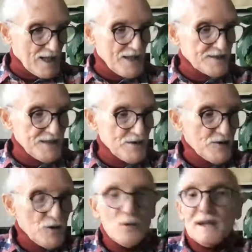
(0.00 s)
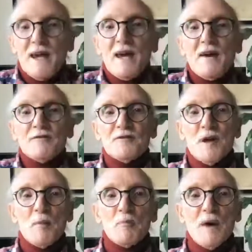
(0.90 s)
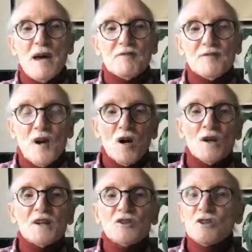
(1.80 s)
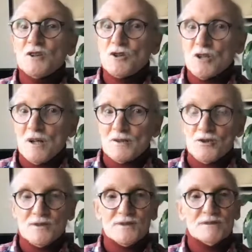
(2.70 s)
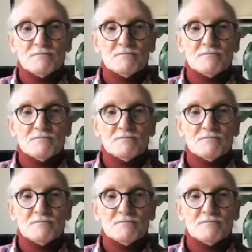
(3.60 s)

I said to you, CAF and BAF are legit charges.